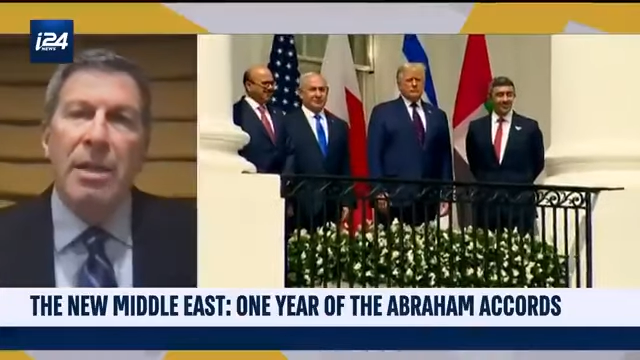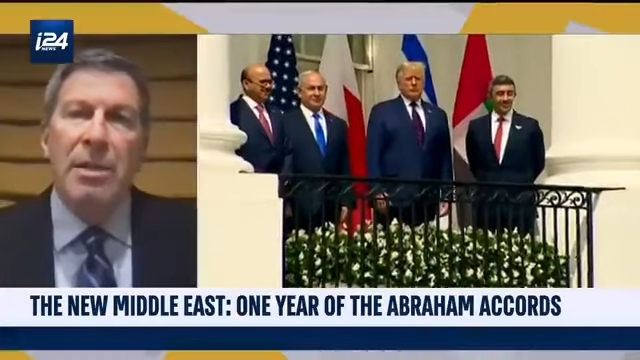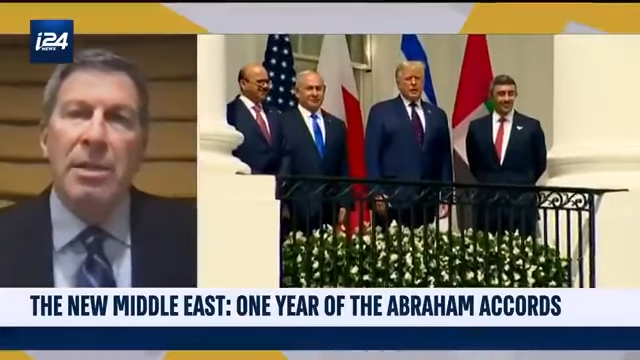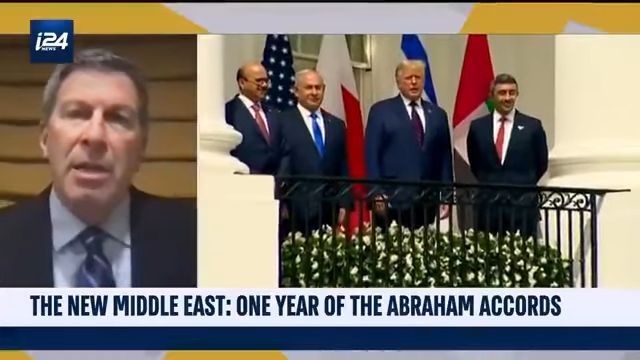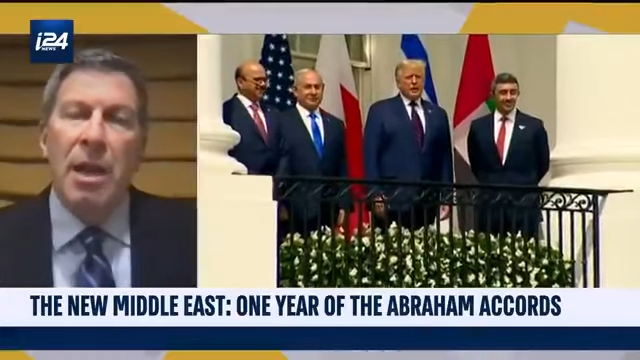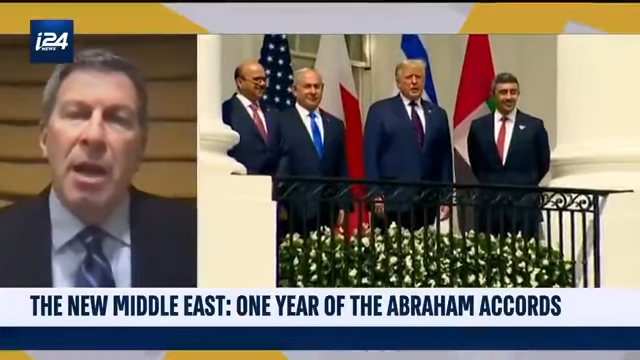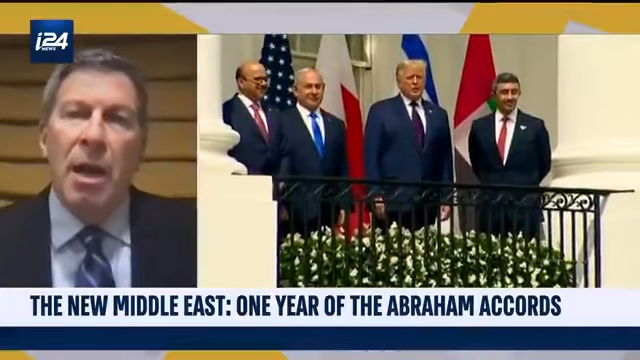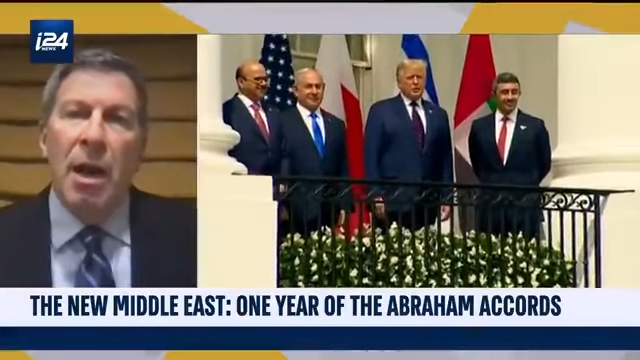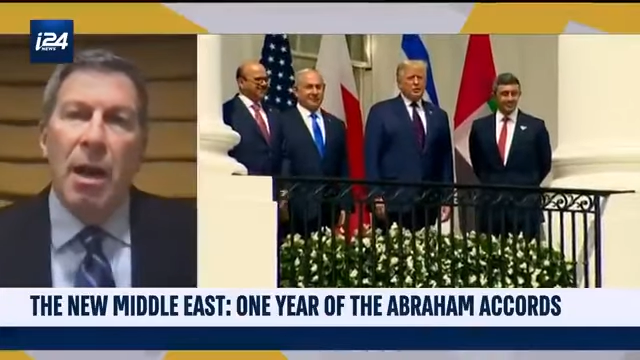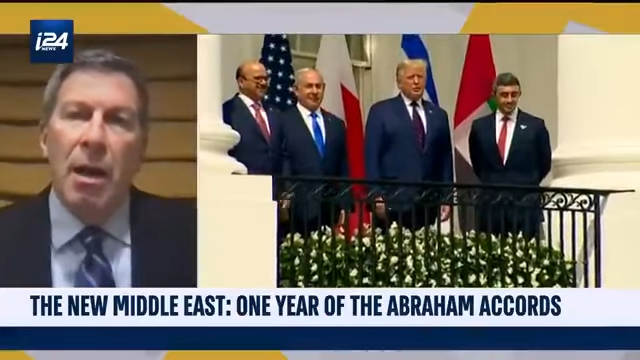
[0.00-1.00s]
as
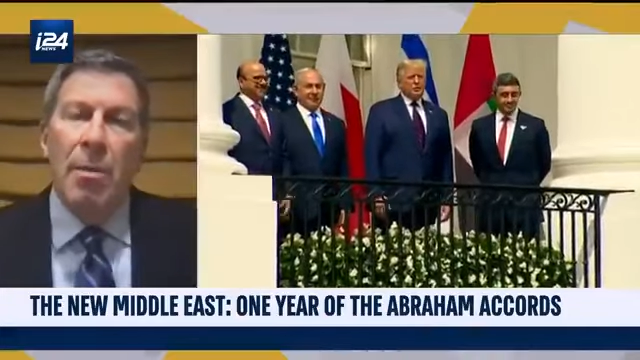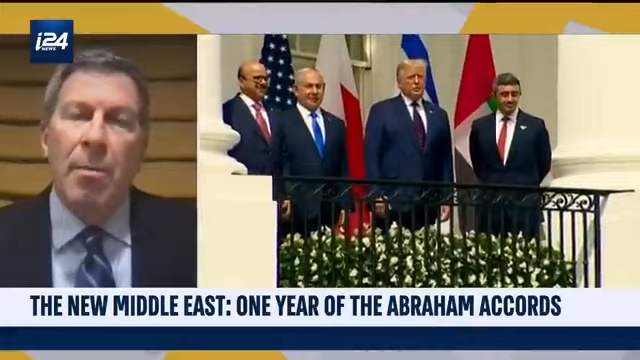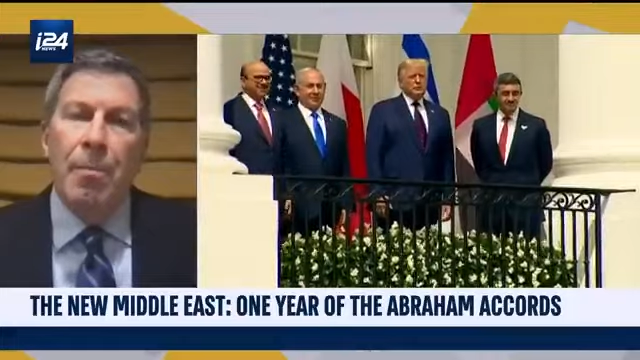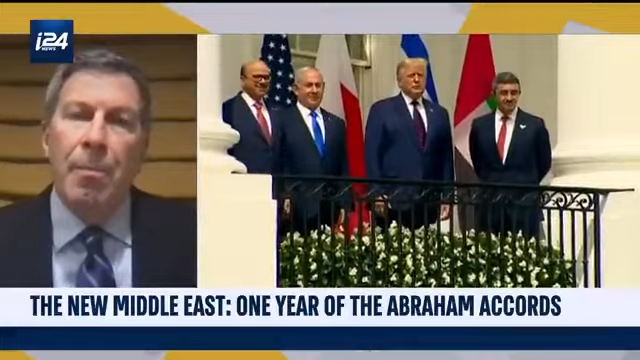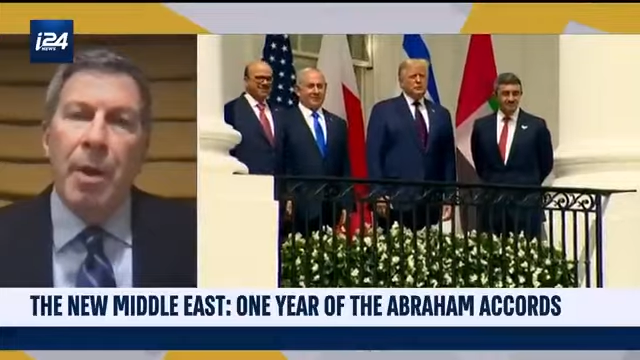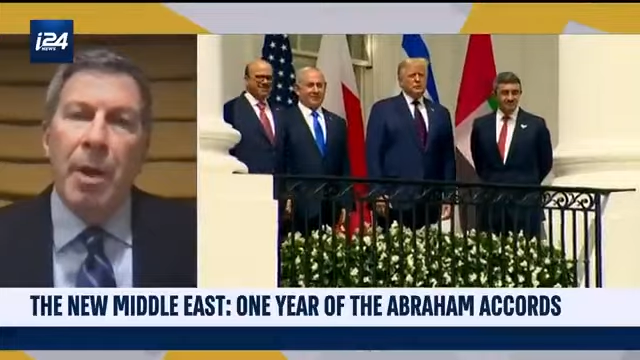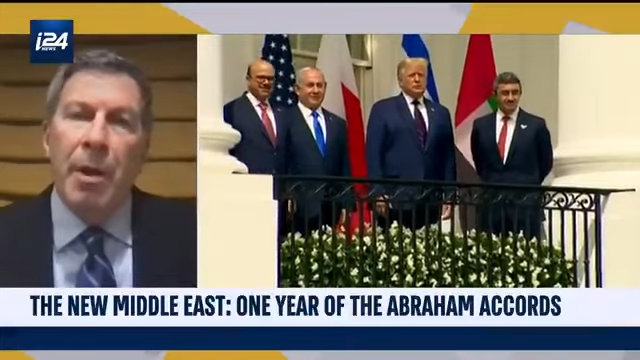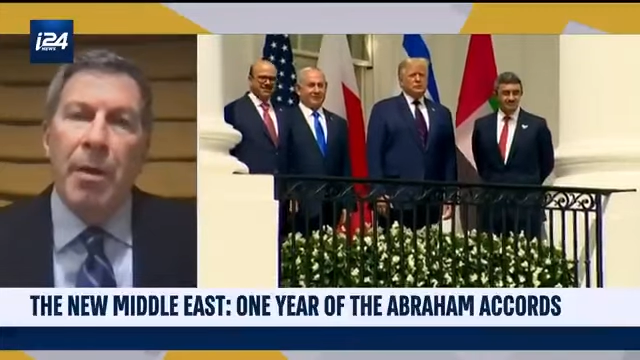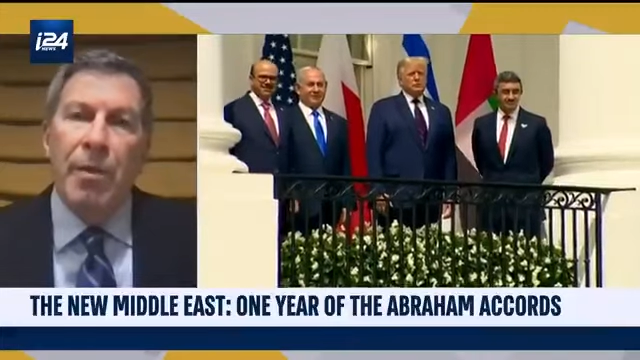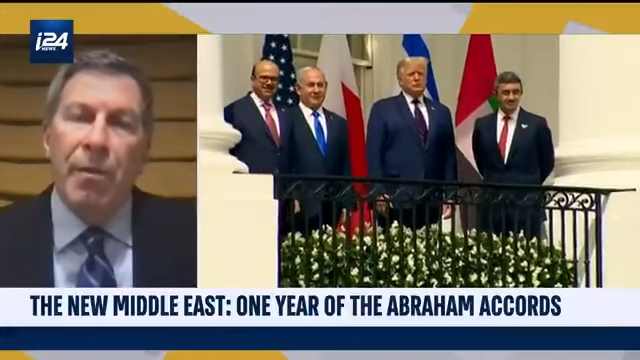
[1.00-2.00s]
um,
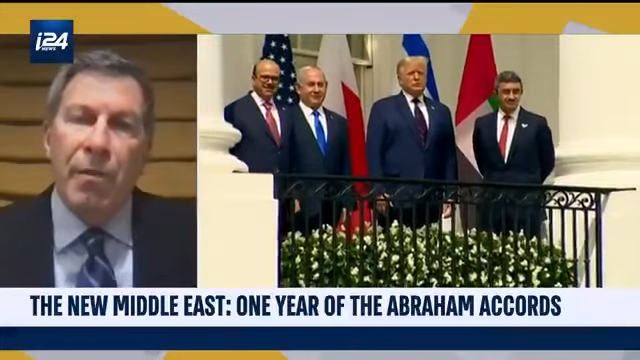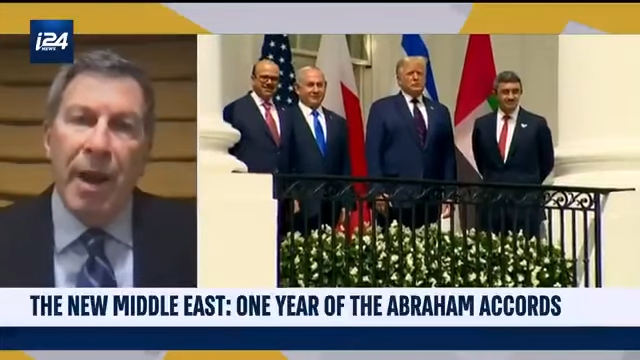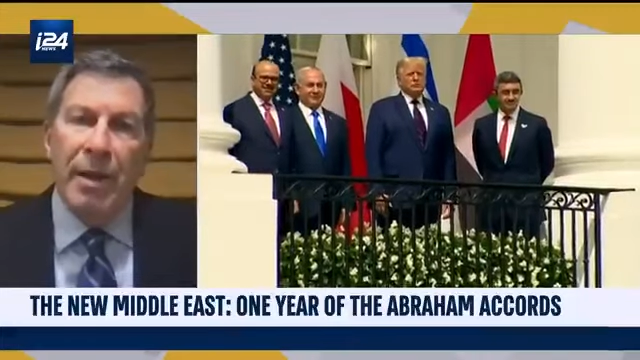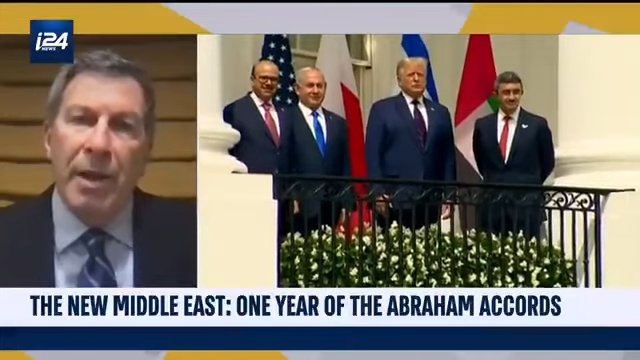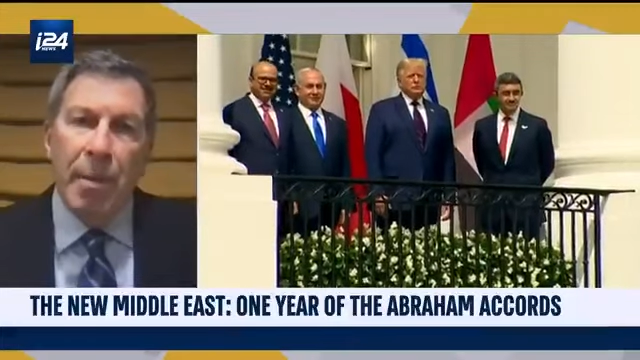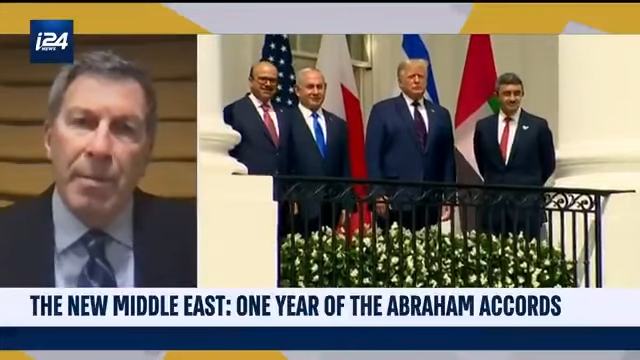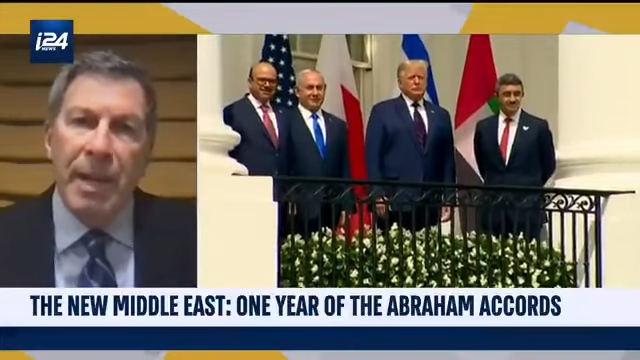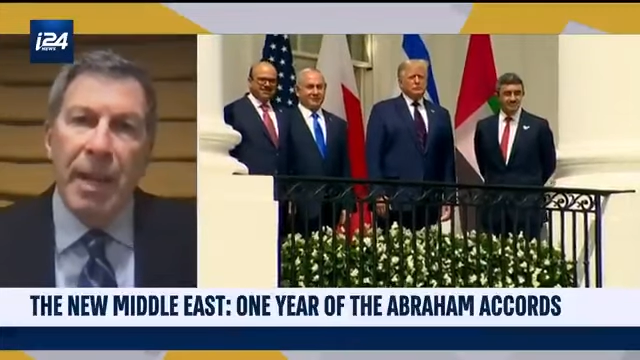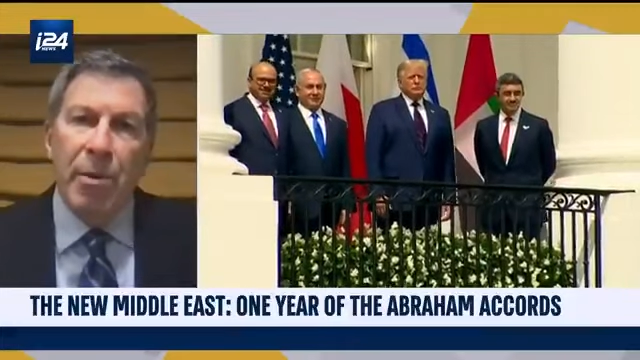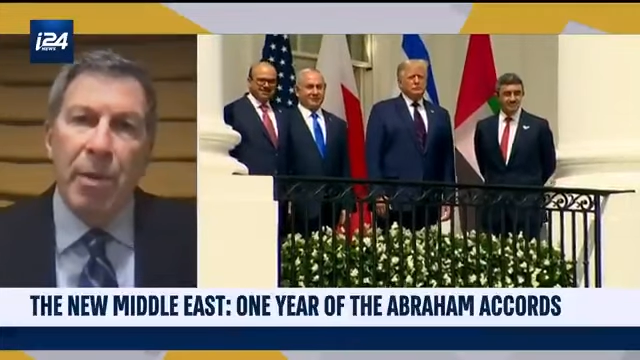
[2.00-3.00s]
if to fight to come
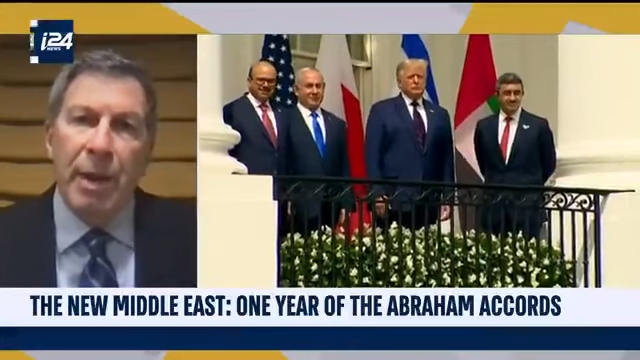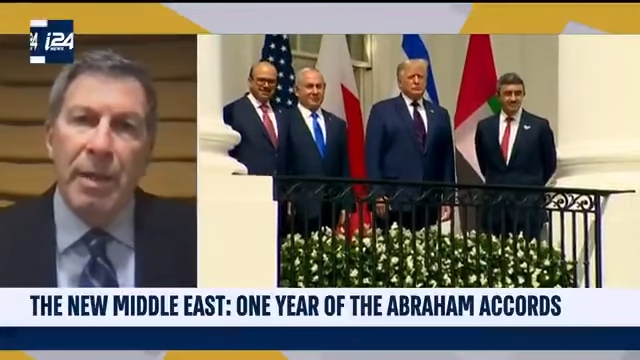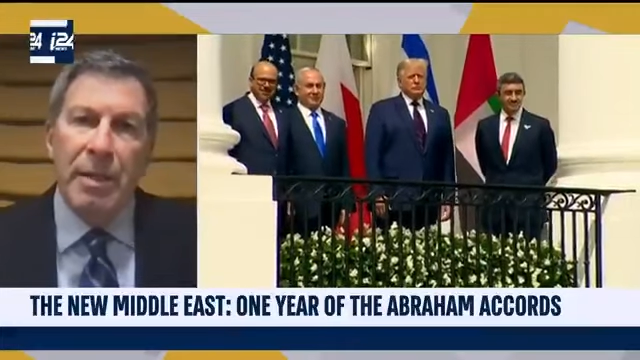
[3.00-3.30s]
together